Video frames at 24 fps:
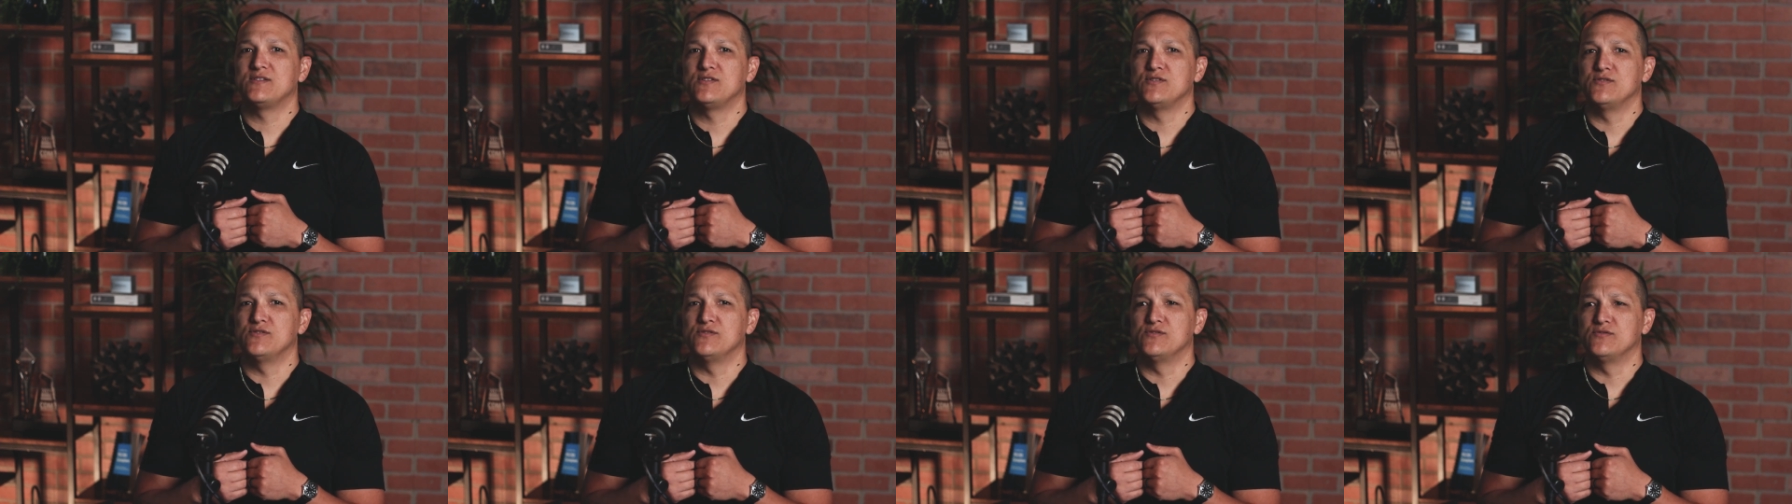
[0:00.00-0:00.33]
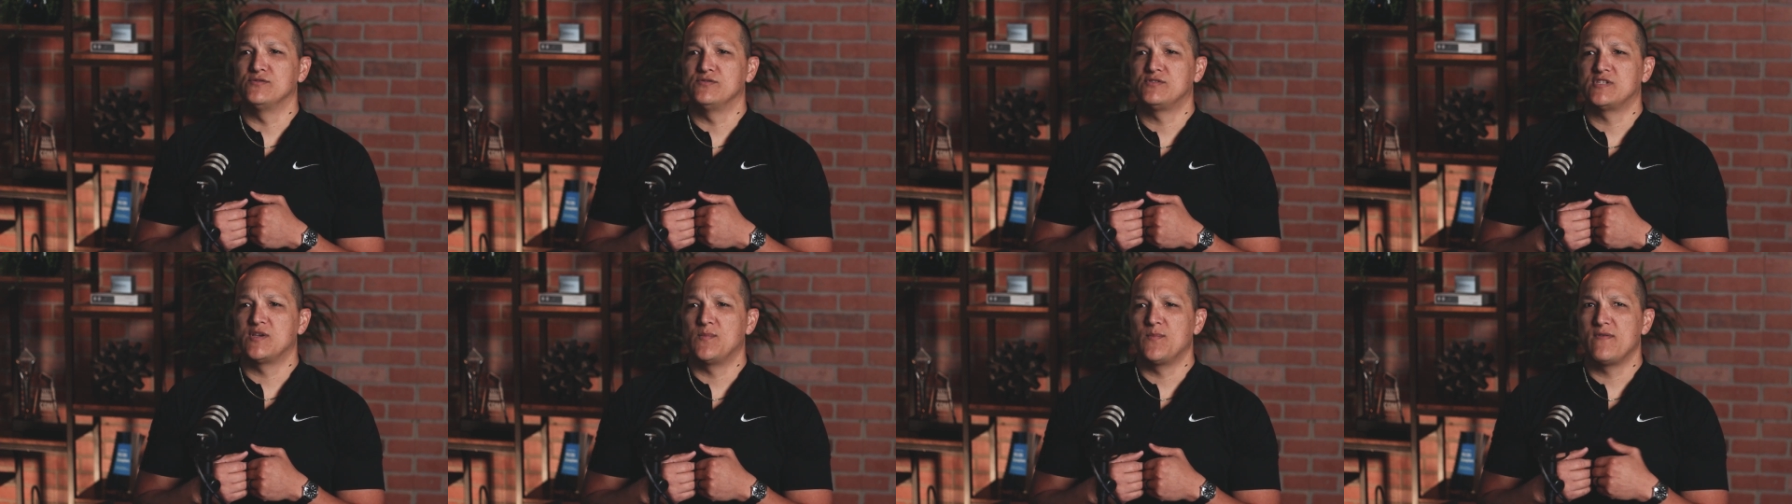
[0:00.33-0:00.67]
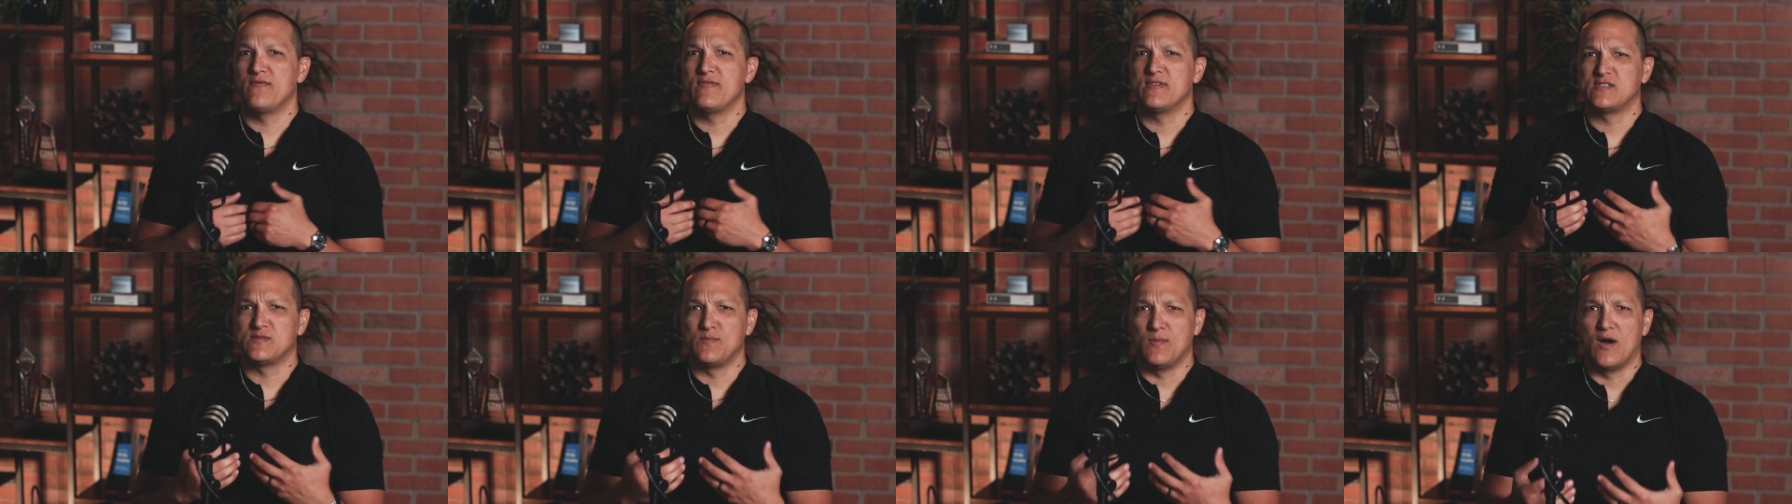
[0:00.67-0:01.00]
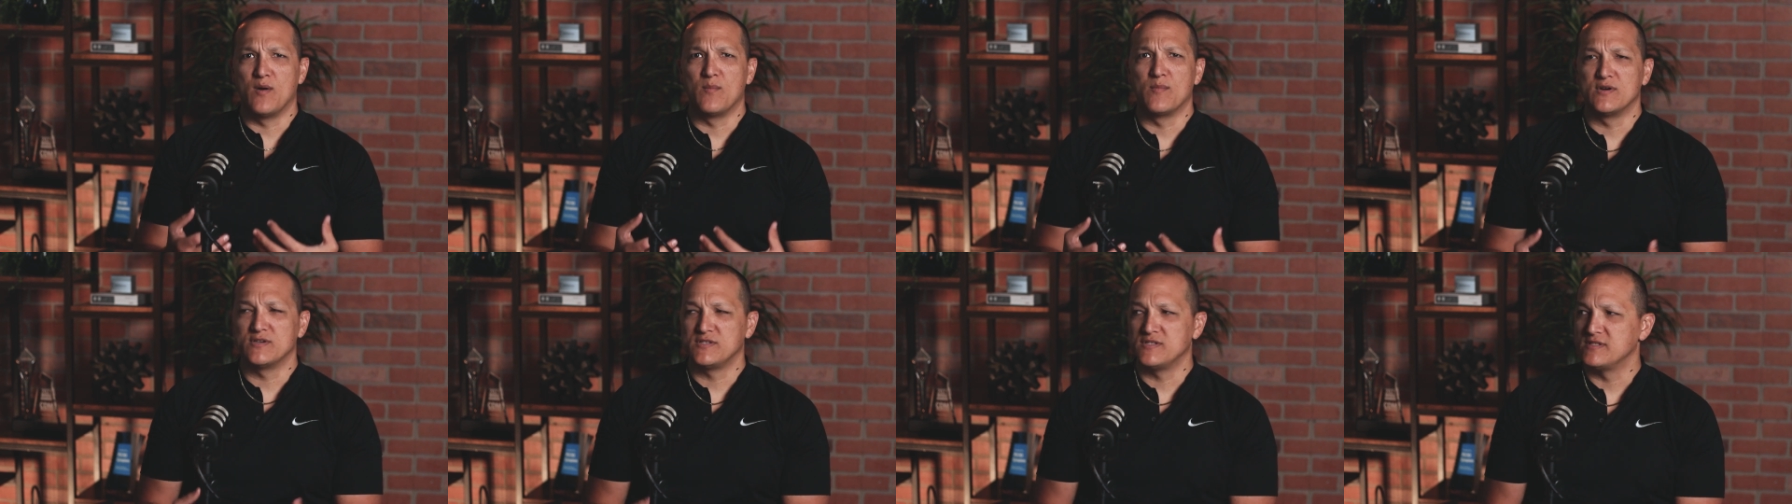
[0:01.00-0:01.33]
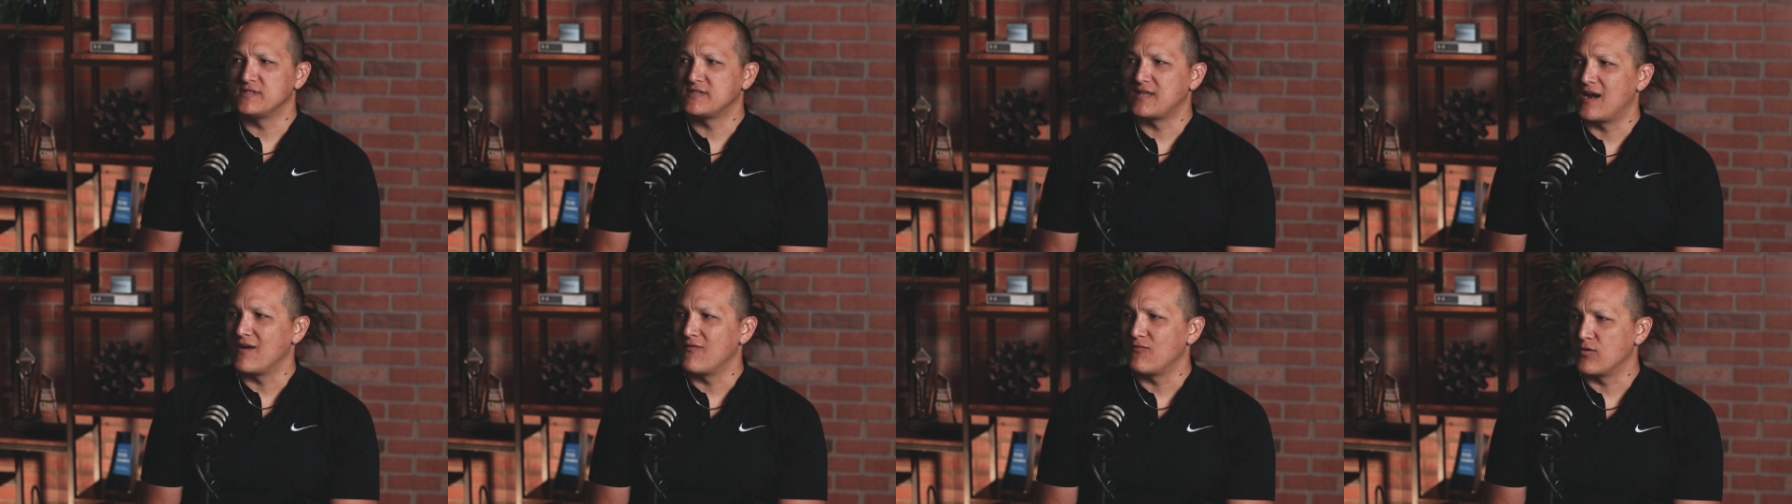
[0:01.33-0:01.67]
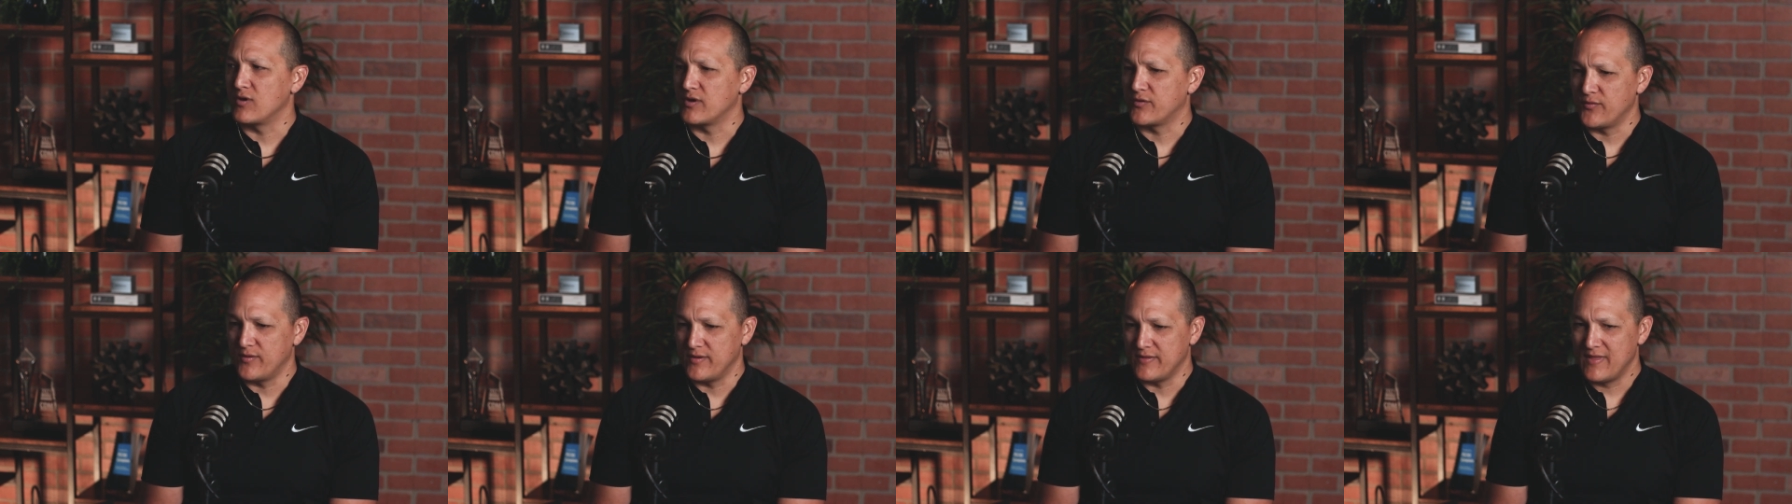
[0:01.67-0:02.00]
to some of the small merchants that I've
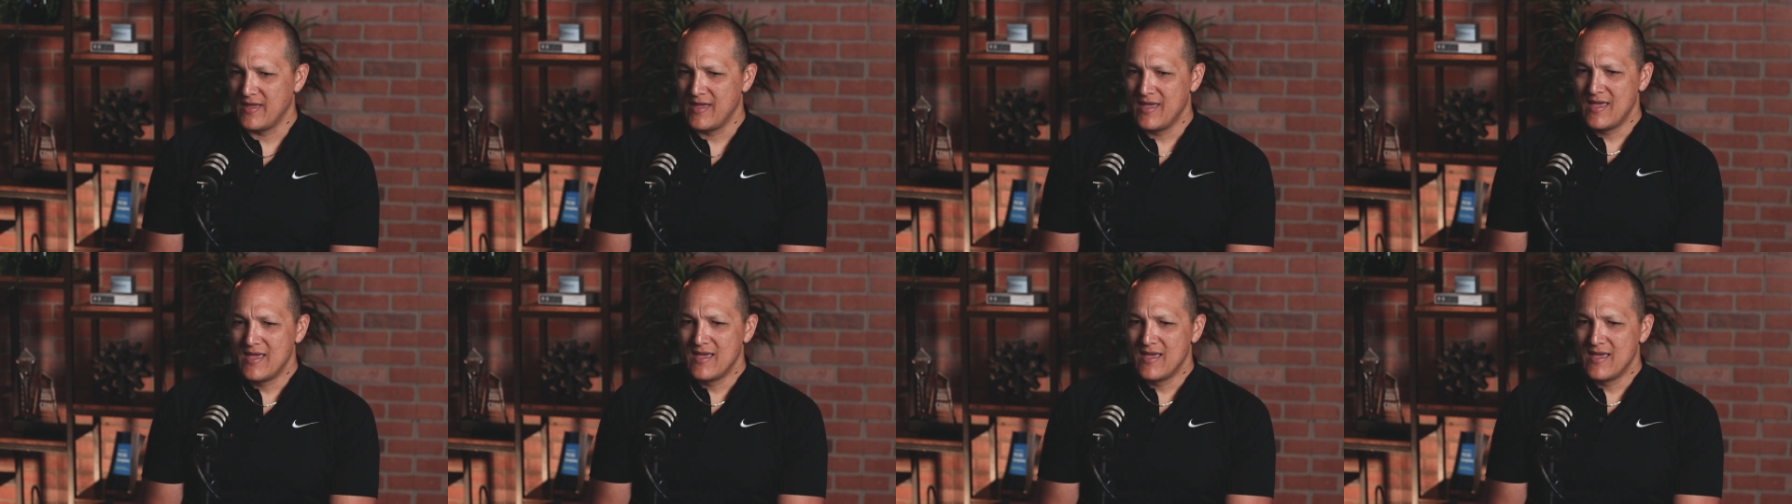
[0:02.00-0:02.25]
worked with.